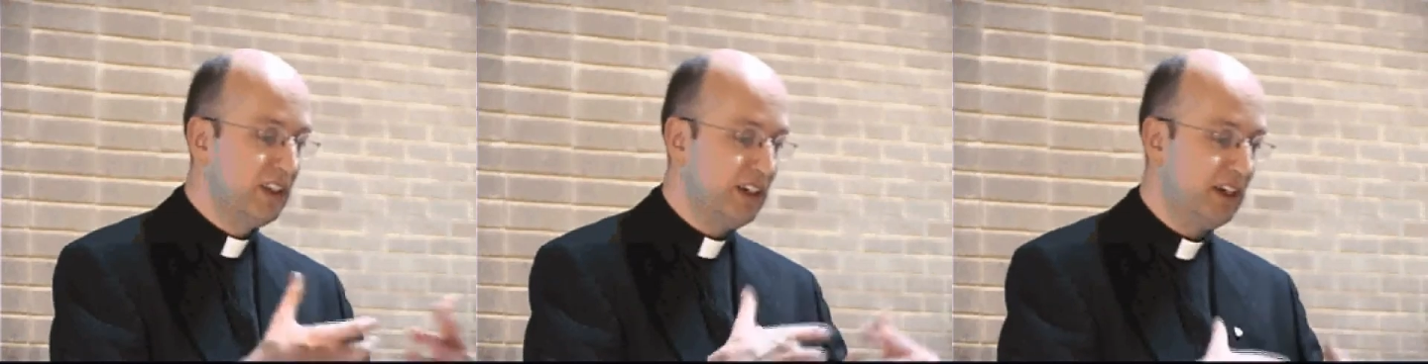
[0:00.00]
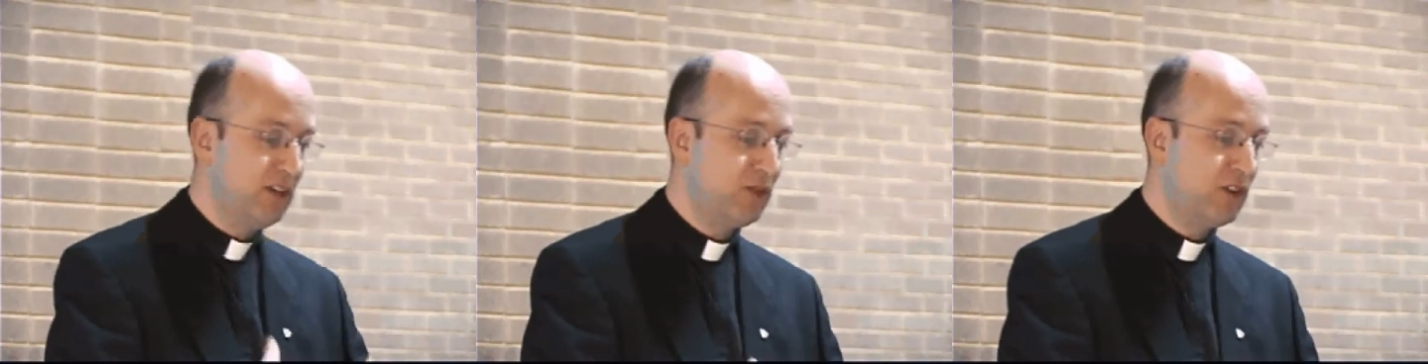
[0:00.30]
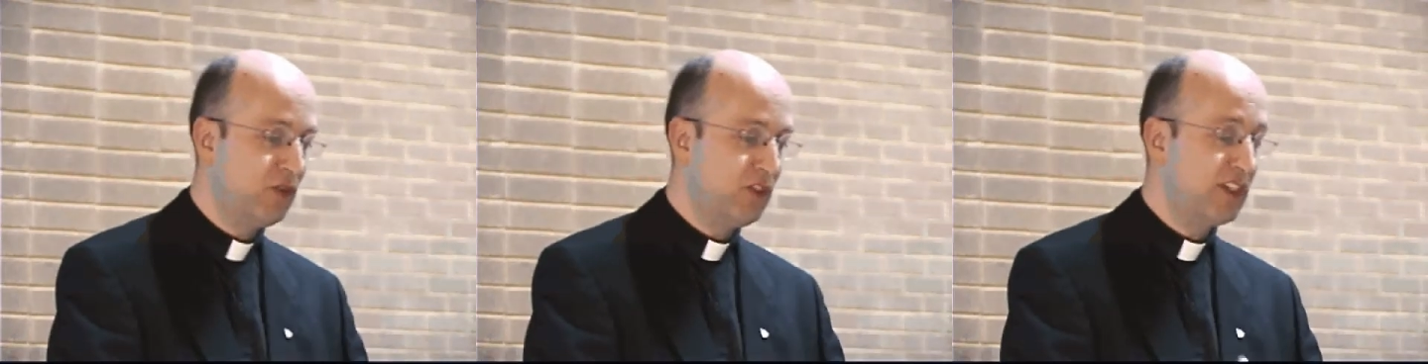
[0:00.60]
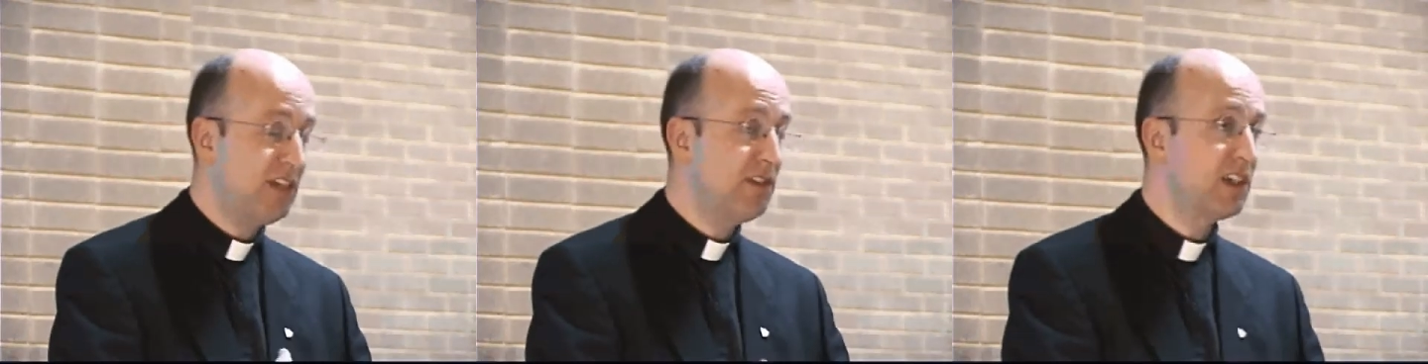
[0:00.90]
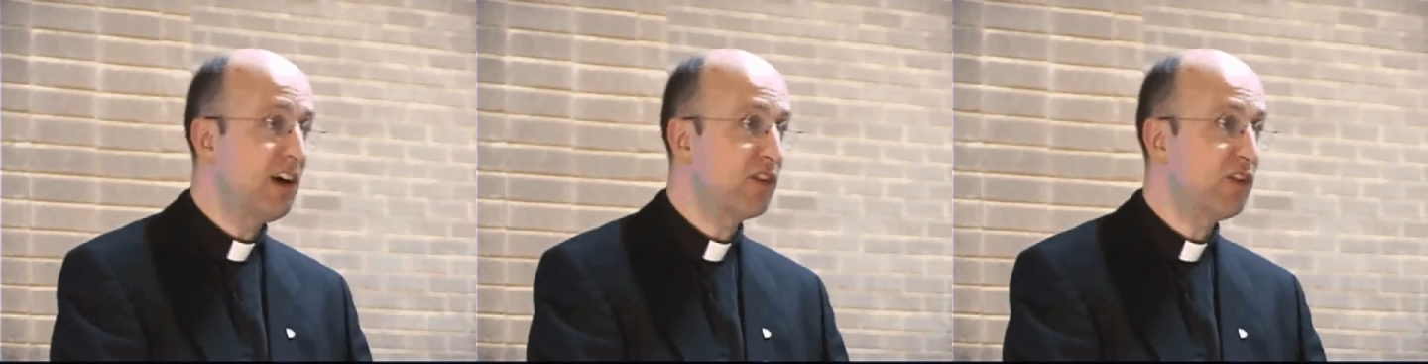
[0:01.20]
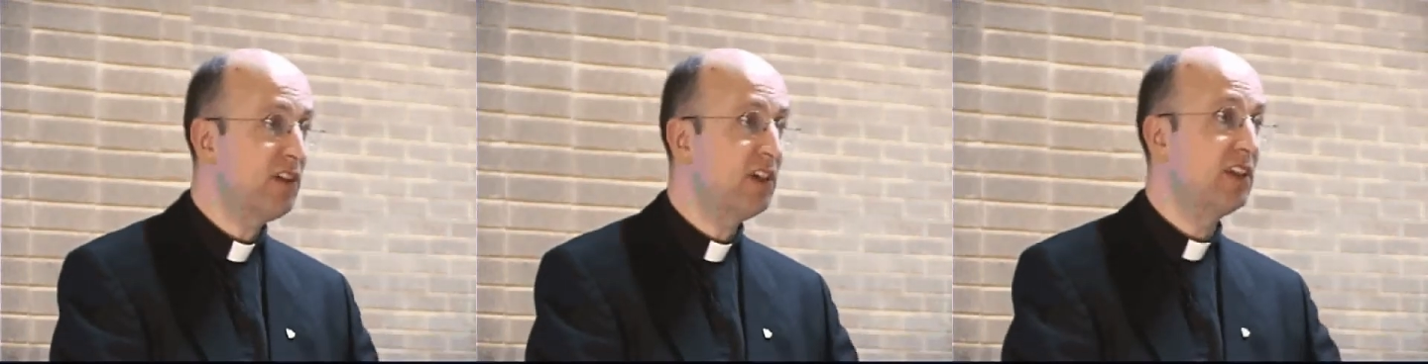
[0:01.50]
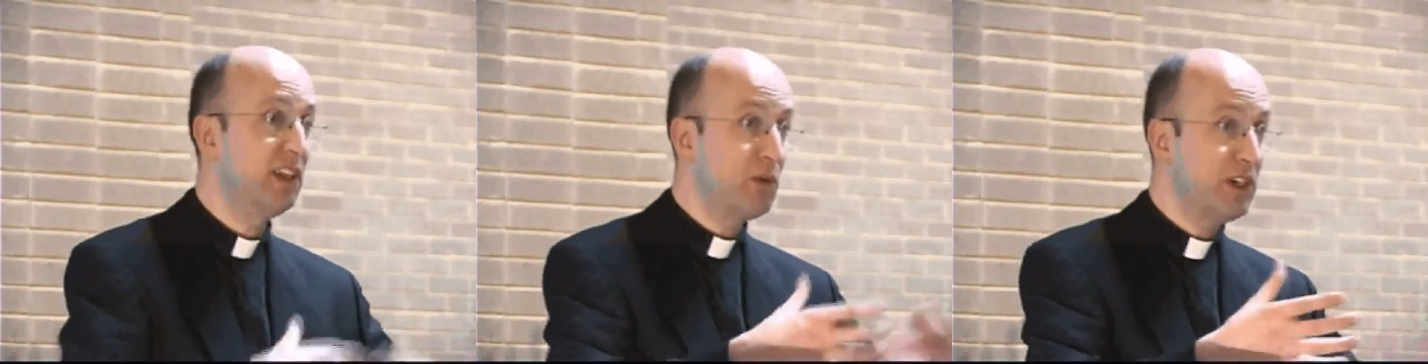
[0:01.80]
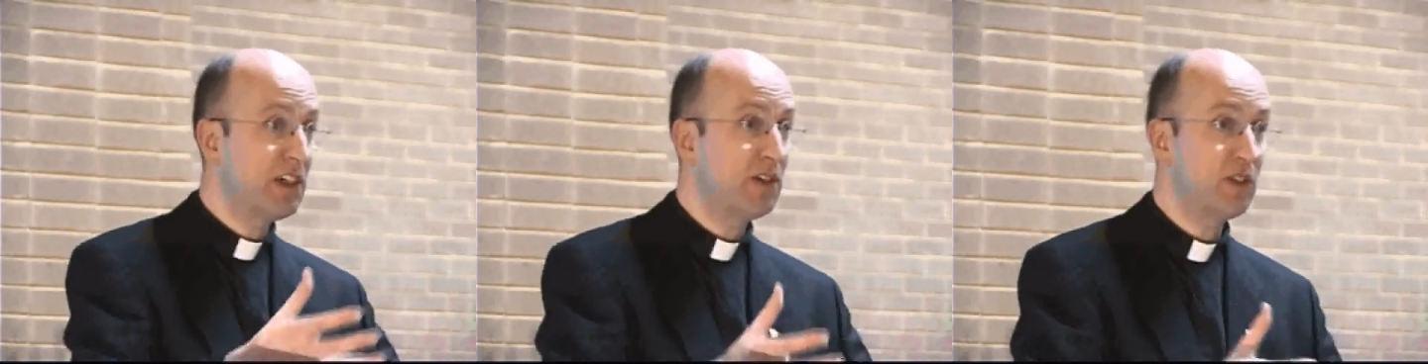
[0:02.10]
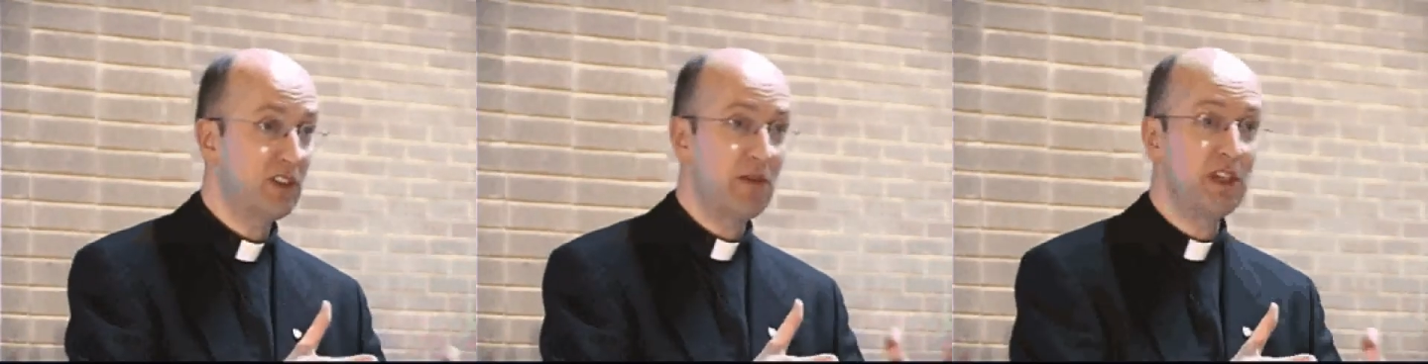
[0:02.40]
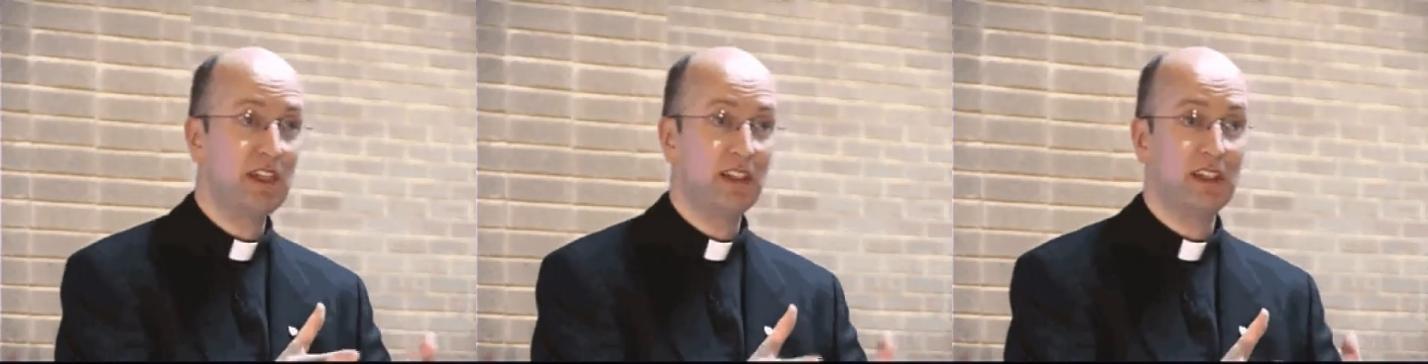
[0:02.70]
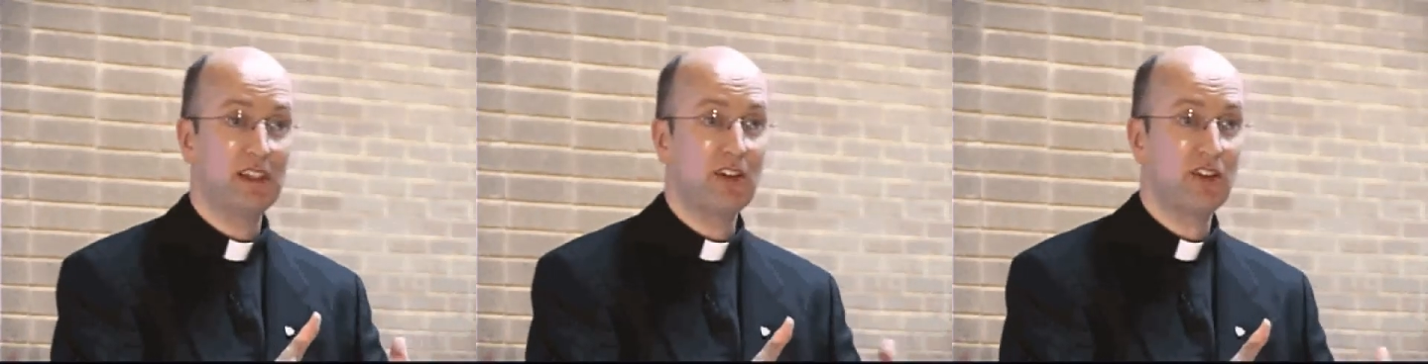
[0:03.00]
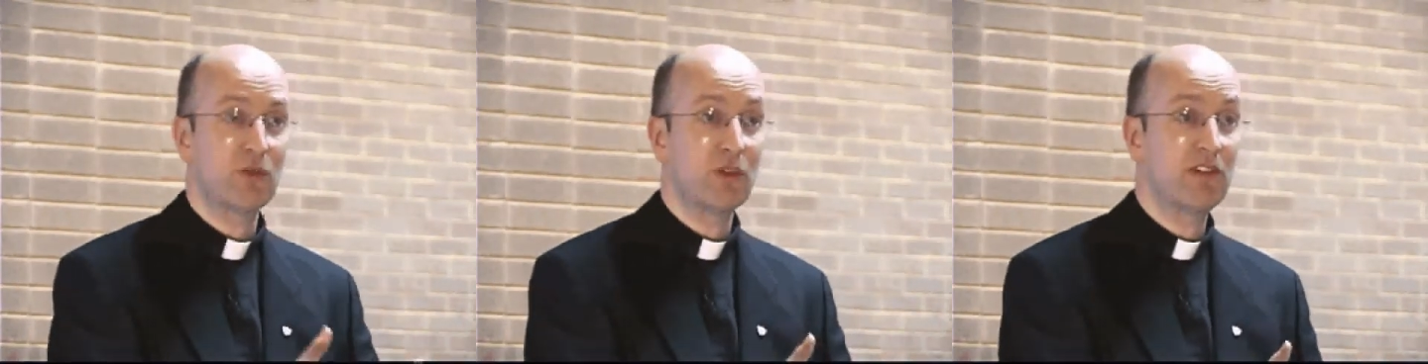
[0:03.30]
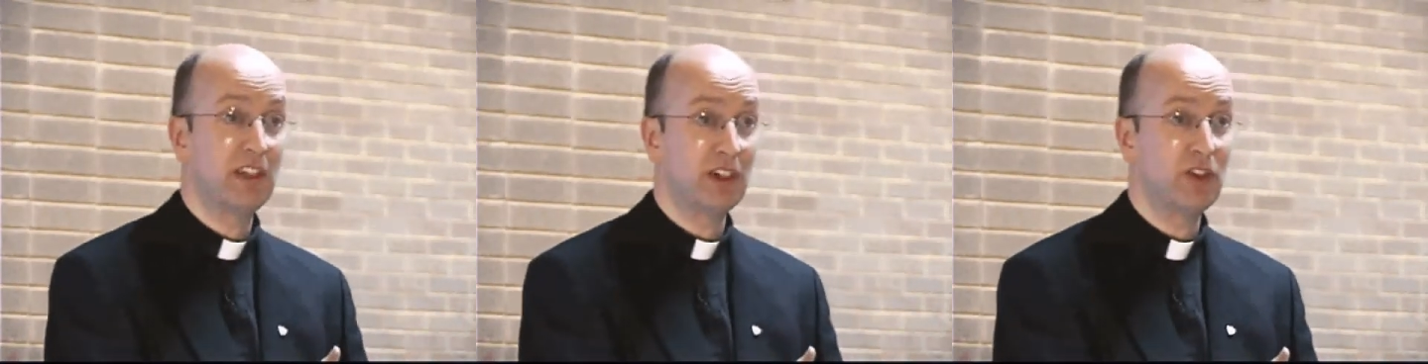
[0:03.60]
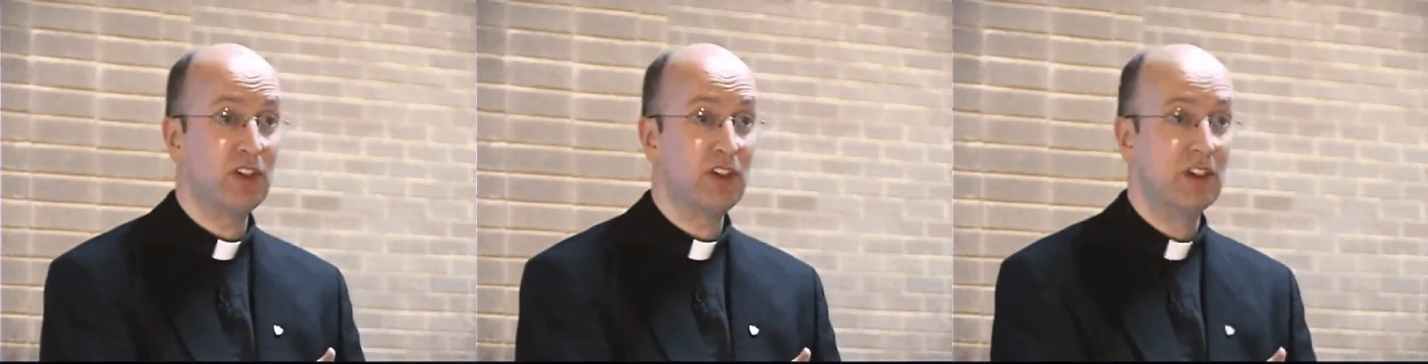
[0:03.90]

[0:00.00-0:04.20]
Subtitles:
they received the doctrine, and then they went out disseminating that doctrine wherever they could.